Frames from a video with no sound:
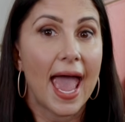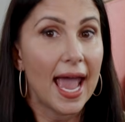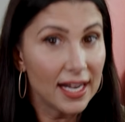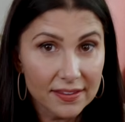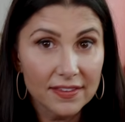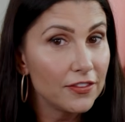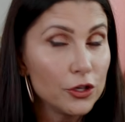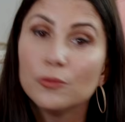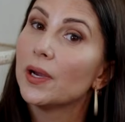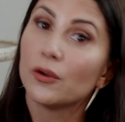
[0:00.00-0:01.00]
anything
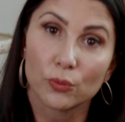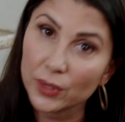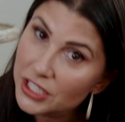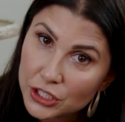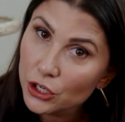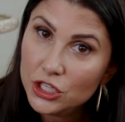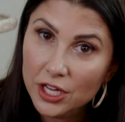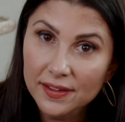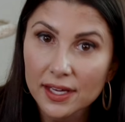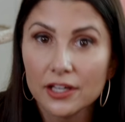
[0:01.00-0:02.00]
that you might research
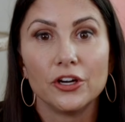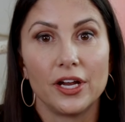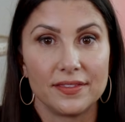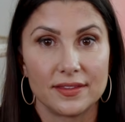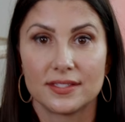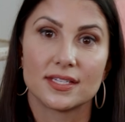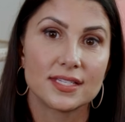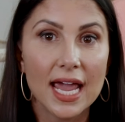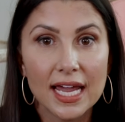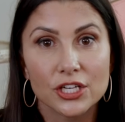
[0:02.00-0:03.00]
on the internet that says,
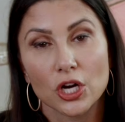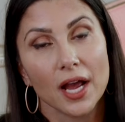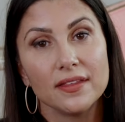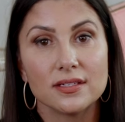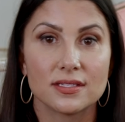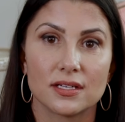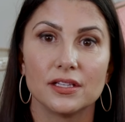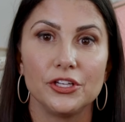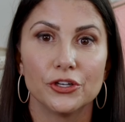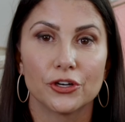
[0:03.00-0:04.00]
hey, try this to
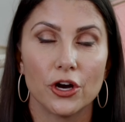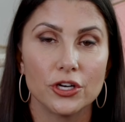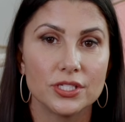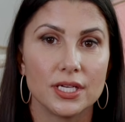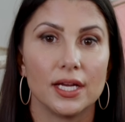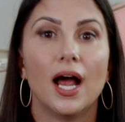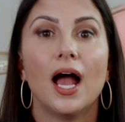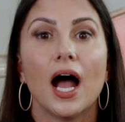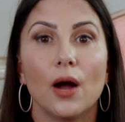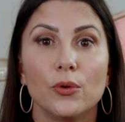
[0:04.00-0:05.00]
clean your car seat.
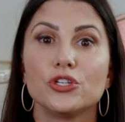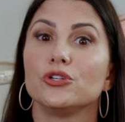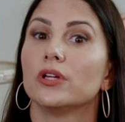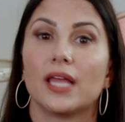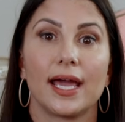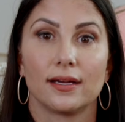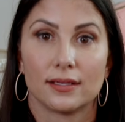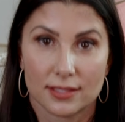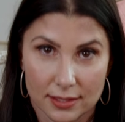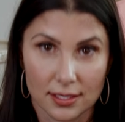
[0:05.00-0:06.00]
I want you to
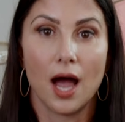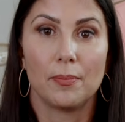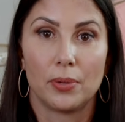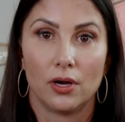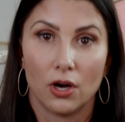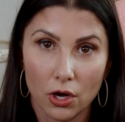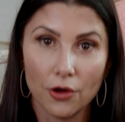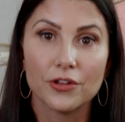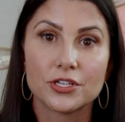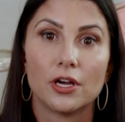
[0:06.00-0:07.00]
stop,
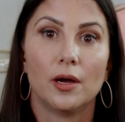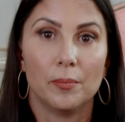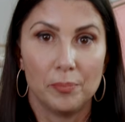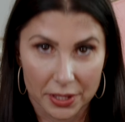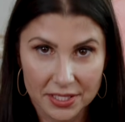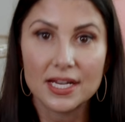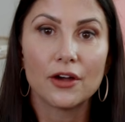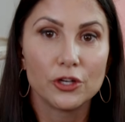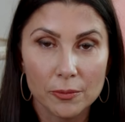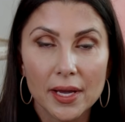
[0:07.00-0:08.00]
halt, bust
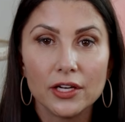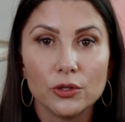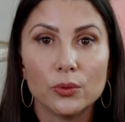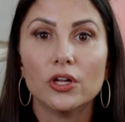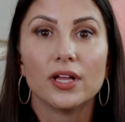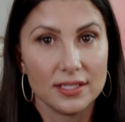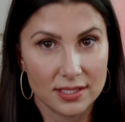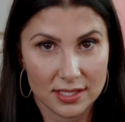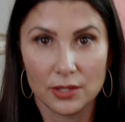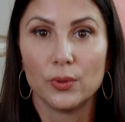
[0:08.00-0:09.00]
out your manual and
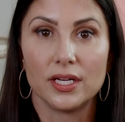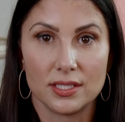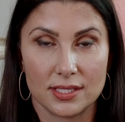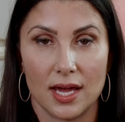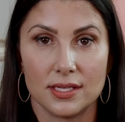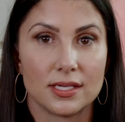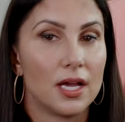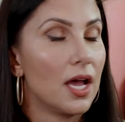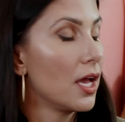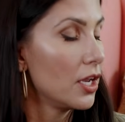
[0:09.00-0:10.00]
see what it says.
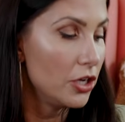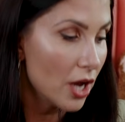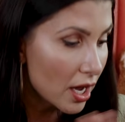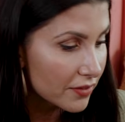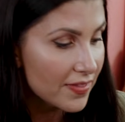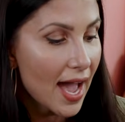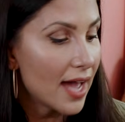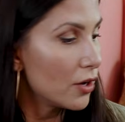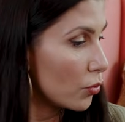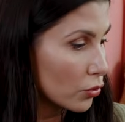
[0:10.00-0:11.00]
None of
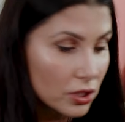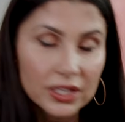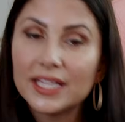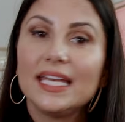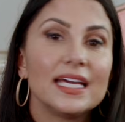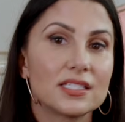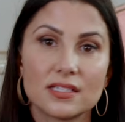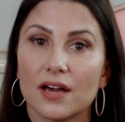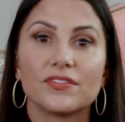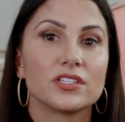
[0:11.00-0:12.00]
that cleaning
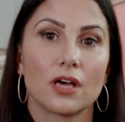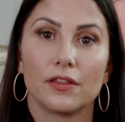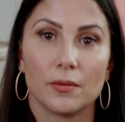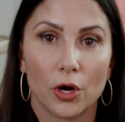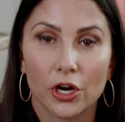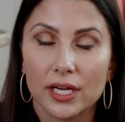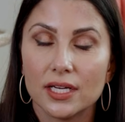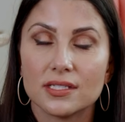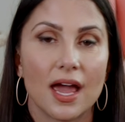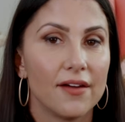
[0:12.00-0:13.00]
stuff that's on the market
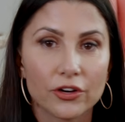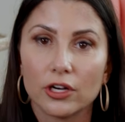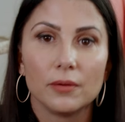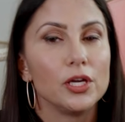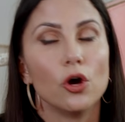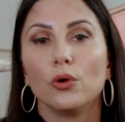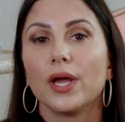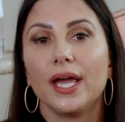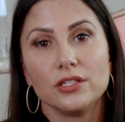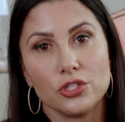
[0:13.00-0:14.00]
is ever going to be
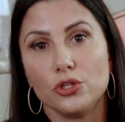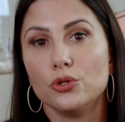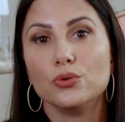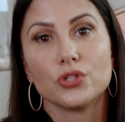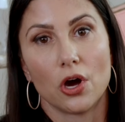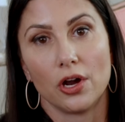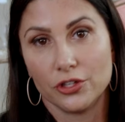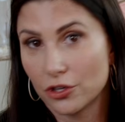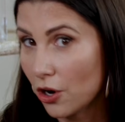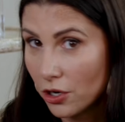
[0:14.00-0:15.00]
okay to use on
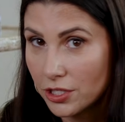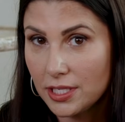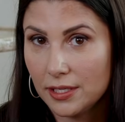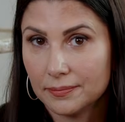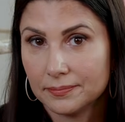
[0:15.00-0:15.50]
your car seat.